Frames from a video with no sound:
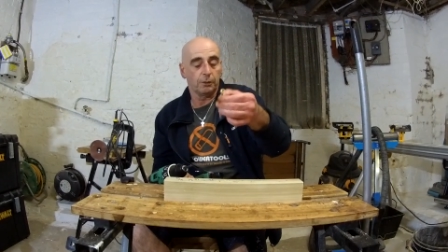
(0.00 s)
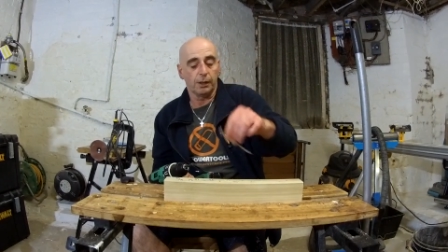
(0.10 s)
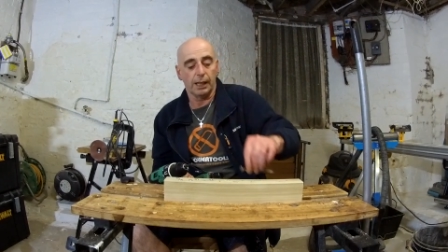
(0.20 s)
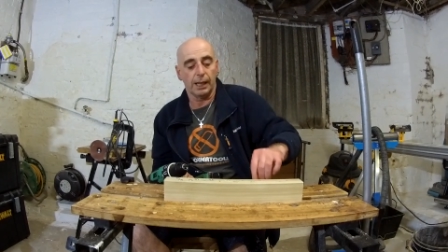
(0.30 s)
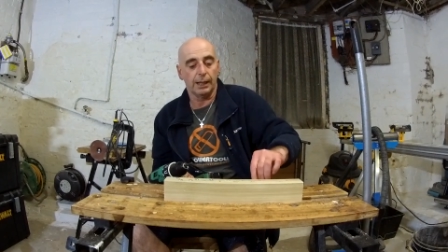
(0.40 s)

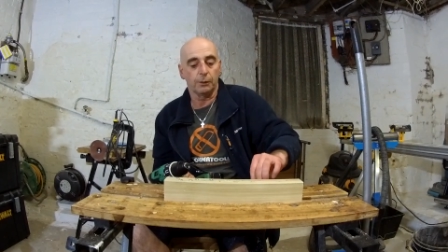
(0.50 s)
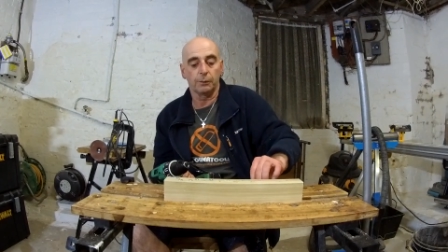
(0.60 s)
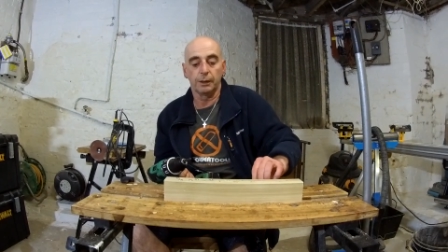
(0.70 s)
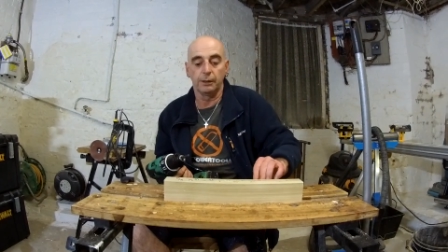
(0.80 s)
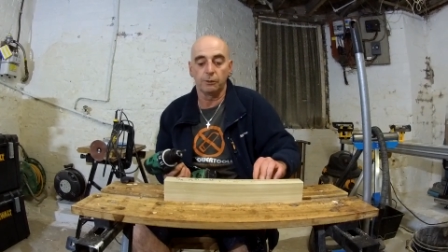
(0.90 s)
the head
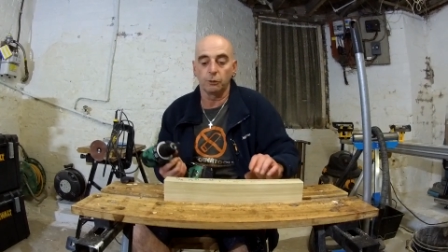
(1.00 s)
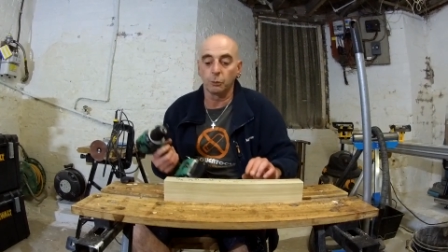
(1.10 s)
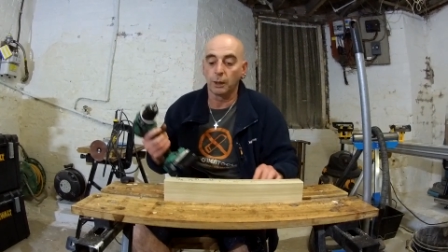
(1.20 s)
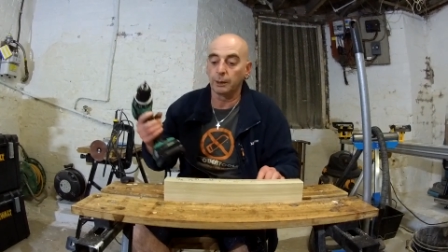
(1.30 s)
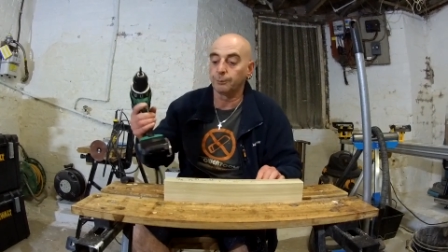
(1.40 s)
on these as
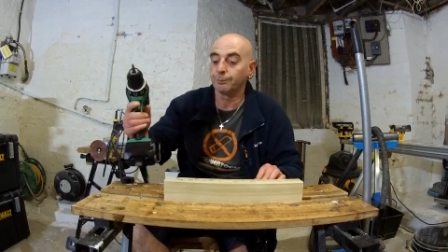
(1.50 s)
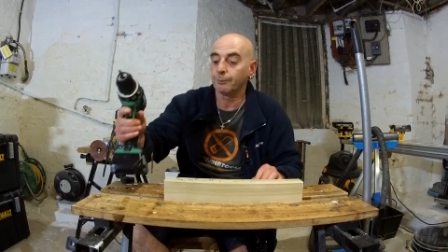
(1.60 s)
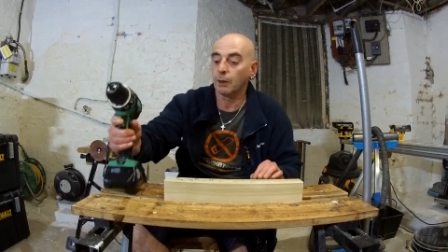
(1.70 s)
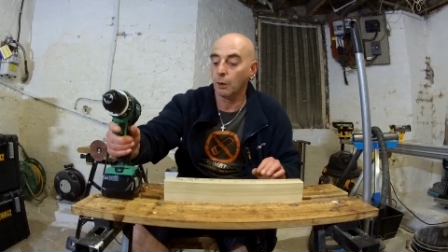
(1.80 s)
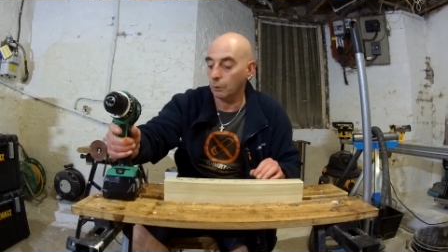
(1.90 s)
well.
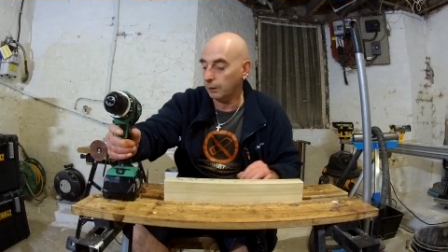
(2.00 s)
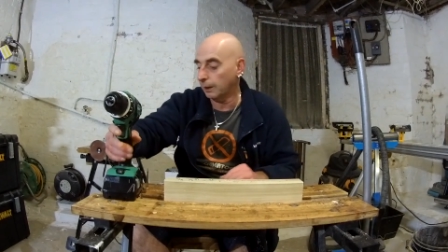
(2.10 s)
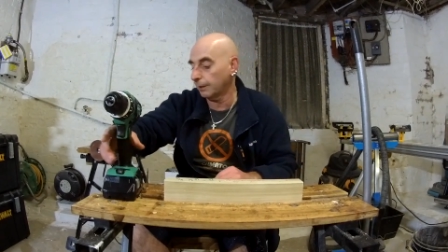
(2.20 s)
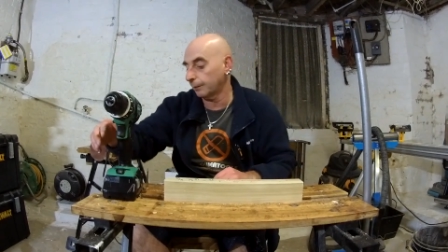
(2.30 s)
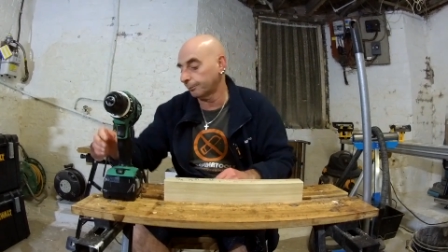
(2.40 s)

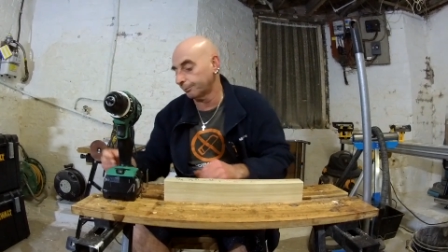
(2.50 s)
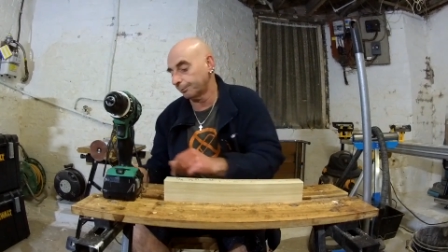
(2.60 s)
Okay then.